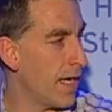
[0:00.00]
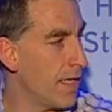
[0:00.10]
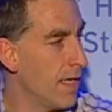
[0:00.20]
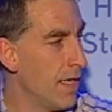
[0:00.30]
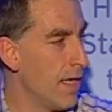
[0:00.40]

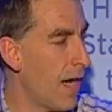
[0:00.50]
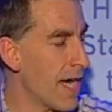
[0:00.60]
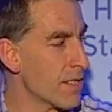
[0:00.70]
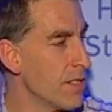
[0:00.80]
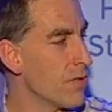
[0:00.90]
And I
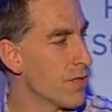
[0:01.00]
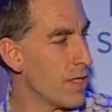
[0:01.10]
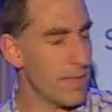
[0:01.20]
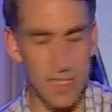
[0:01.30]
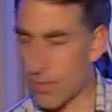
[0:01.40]
actually drew
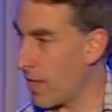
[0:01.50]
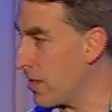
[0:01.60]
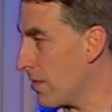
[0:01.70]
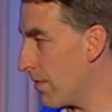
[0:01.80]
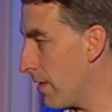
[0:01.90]
some
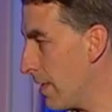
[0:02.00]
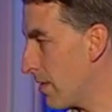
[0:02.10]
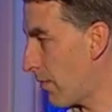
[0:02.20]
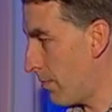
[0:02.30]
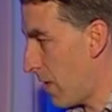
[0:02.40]
inspiration for this
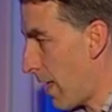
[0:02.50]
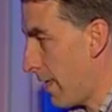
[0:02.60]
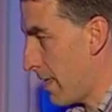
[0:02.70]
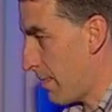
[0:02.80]
from Jonathan